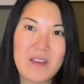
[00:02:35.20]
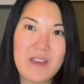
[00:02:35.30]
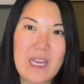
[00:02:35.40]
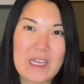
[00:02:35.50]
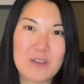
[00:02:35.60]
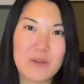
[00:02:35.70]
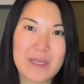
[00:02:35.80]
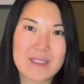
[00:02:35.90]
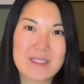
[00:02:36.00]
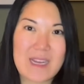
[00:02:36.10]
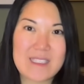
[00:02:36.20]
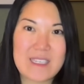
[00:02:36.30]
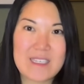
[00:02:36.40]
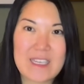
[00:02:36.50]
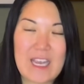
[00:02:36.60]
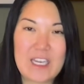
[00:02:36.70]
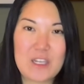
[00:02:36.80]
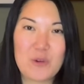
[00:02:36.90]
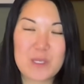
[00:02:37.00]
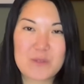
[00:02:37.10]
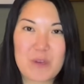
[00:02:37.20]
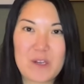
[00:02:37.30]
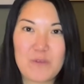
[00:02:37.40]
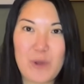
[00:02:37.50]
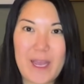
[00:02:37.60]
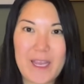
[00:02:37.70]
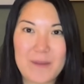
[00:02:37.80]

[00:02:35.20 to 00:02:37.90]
including signs indicating who has right of way.